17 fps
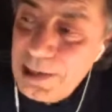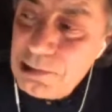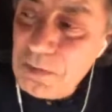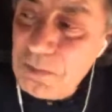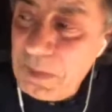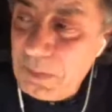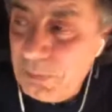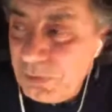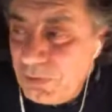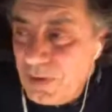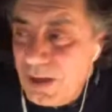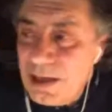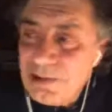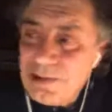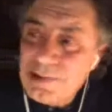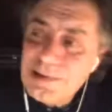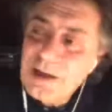So we put
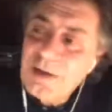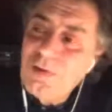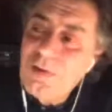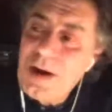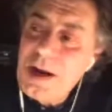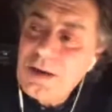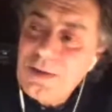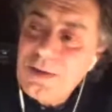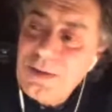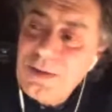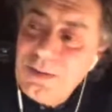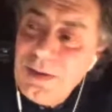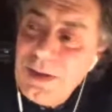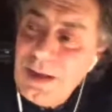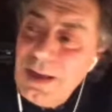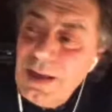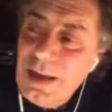together that record,
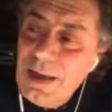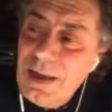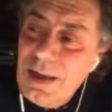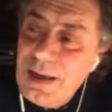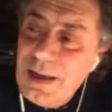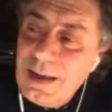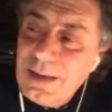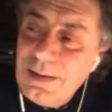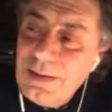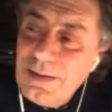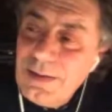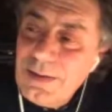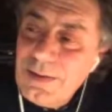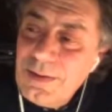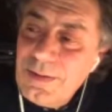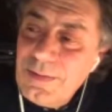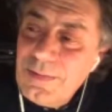
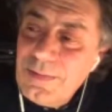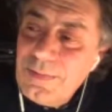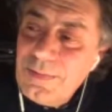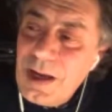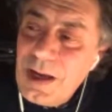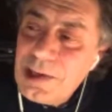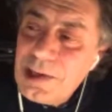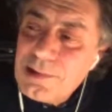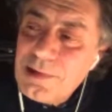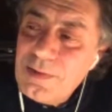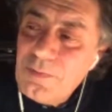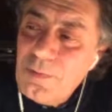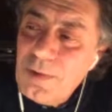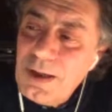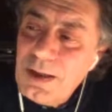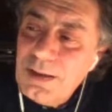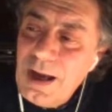and
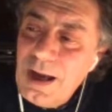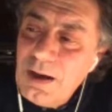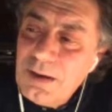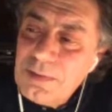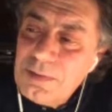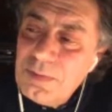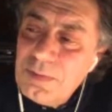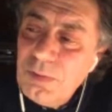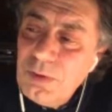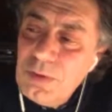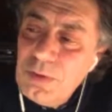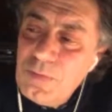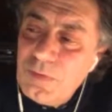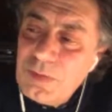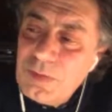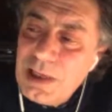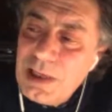someone out of the blue
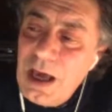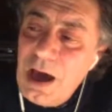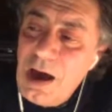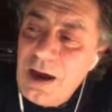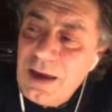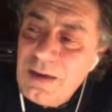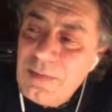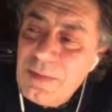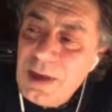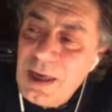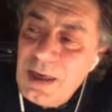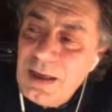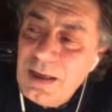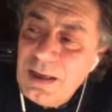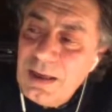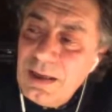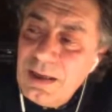from the IMA
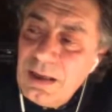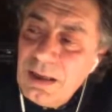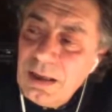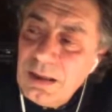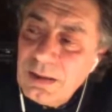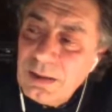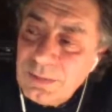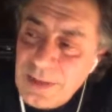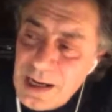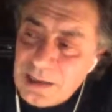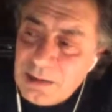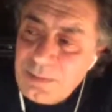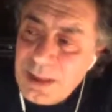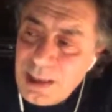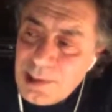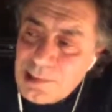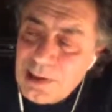contact me
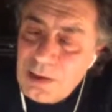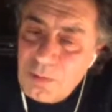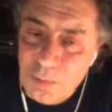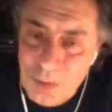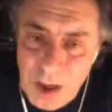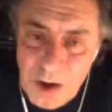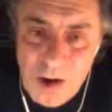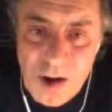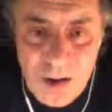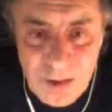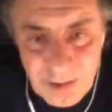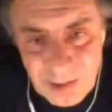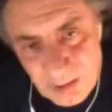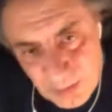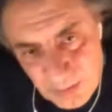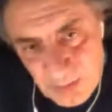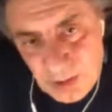and say, "We heard
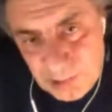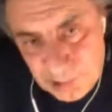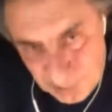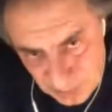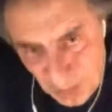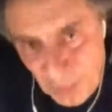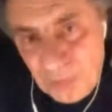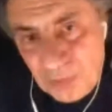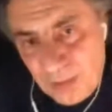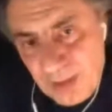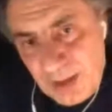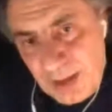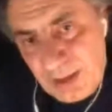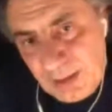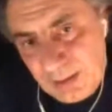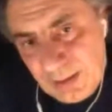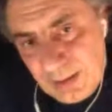something.